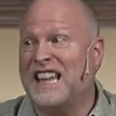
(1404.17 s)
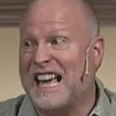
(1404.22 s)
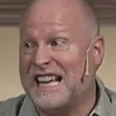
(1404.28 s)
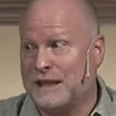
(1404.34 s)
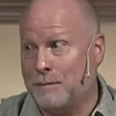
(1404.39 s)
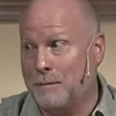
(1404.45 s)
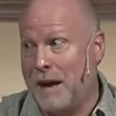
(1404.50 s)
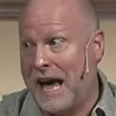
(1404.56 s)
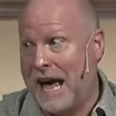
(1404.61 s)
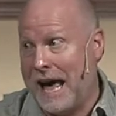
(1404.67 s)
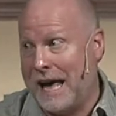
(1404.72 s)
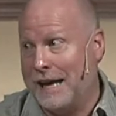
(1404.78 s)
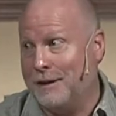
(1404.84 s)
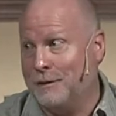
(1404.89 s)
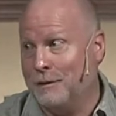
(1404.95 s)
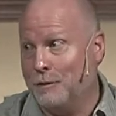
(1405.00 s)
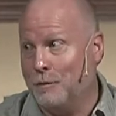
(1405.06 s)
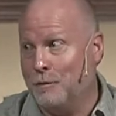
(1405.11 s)
that's
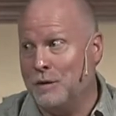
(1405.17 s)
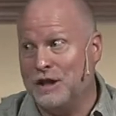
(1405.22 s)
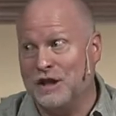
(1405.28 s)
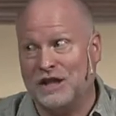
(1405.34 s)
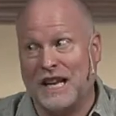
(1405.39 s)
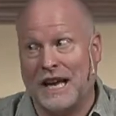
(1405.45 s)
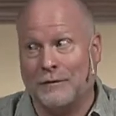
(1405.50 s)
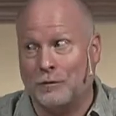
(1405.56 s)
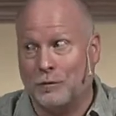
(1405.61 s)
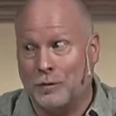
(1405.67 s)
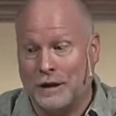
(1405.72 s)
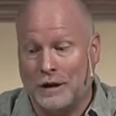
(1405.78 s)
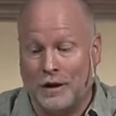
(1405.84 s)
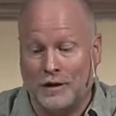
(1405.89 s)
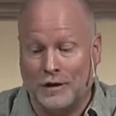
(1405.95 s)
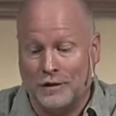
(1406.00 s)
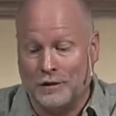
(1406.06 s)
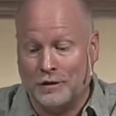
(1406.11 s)
bad, we just have to read
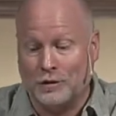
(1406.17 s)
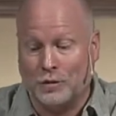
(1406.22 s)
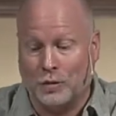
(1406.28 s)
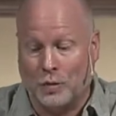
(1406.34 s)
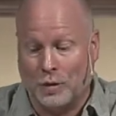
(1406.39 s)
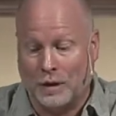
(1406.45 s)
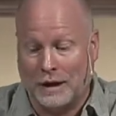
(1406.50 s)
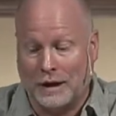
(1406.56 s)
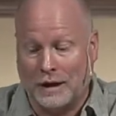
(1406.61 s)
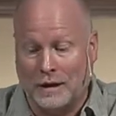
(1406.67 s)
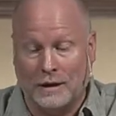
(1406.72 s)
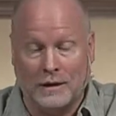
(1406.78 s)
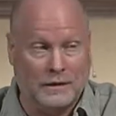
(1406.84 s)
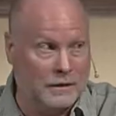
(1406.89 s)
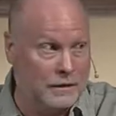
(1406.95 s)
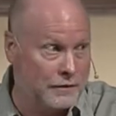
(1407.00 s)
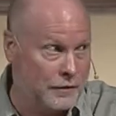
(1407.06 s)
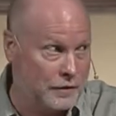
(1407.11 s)
on in the story.
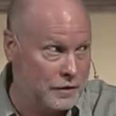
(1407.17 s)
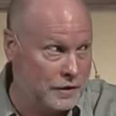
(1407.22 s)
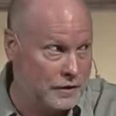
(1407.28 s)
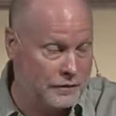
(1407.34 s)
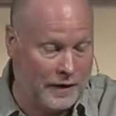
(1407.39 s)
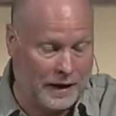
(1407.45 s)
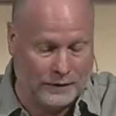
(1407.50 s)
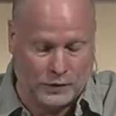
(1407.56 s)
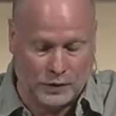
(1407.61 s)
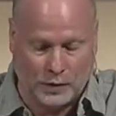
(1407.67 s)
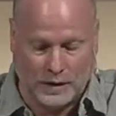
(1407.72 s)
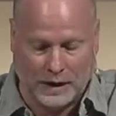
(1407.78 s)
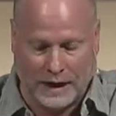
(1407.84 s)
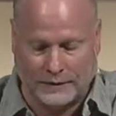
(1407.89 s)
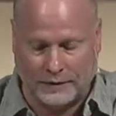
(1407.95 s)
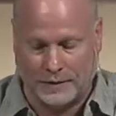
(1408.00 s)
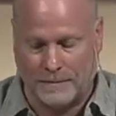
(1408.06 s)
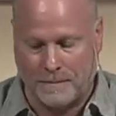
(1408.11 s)
Look at verses 5 through
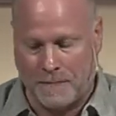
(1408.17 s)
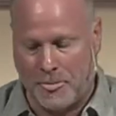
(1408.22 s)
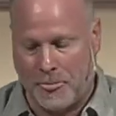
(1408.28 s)
11.